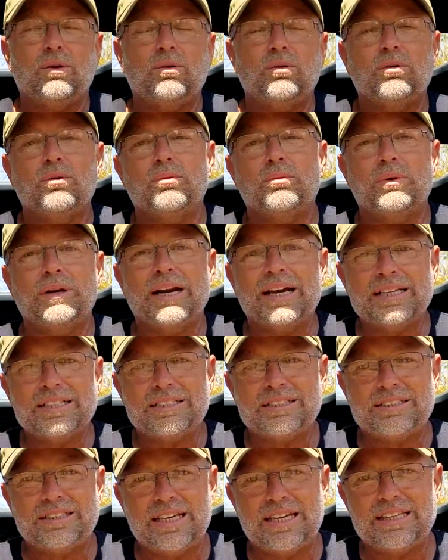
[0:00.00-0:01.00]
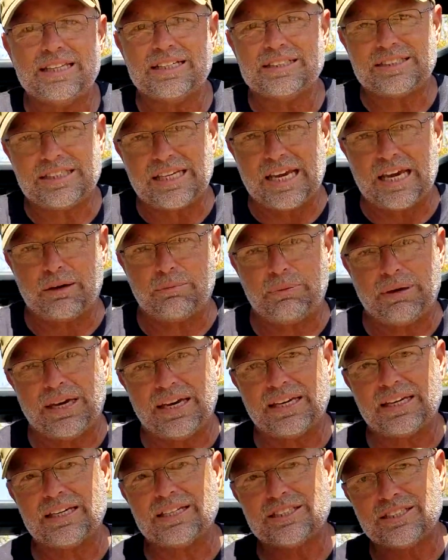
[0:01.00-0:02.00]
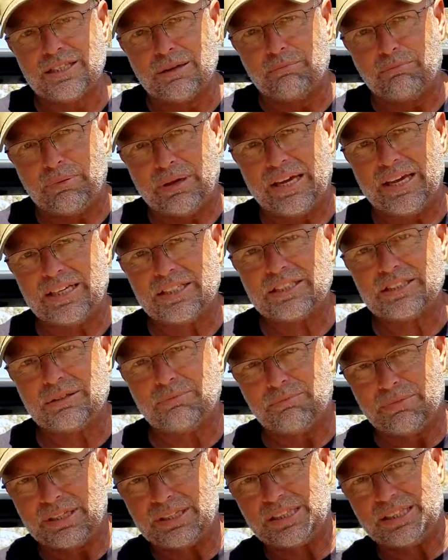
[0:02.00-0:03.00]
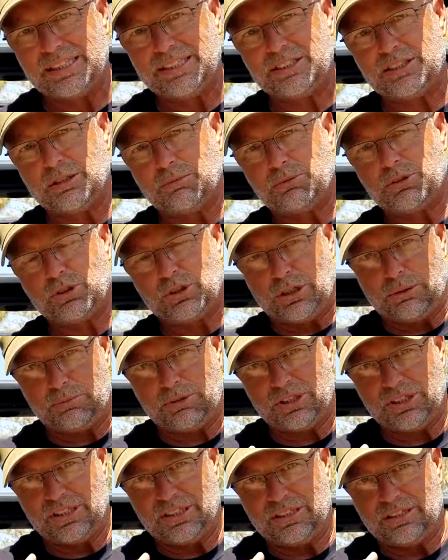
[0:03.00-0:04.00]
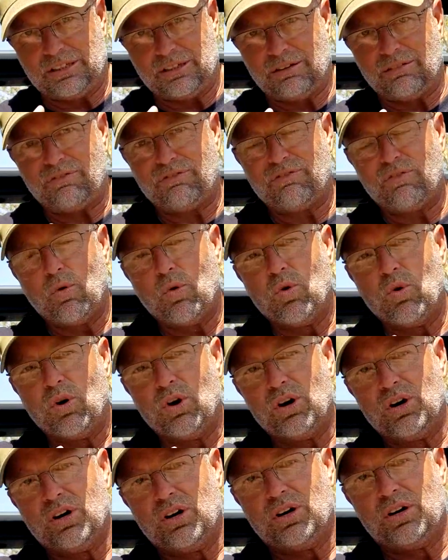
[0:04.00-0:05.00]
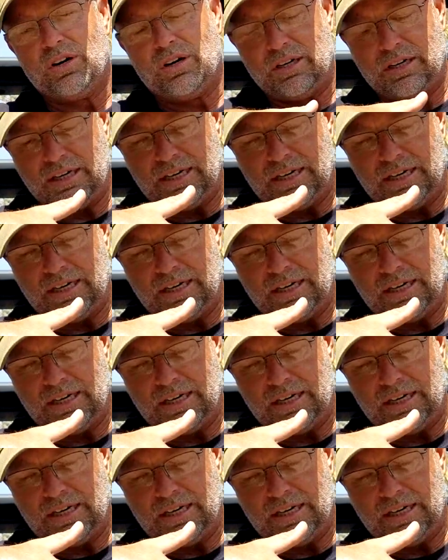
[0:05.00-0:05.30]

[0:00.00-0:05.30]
when I say that TacPack is the best monthly subscription for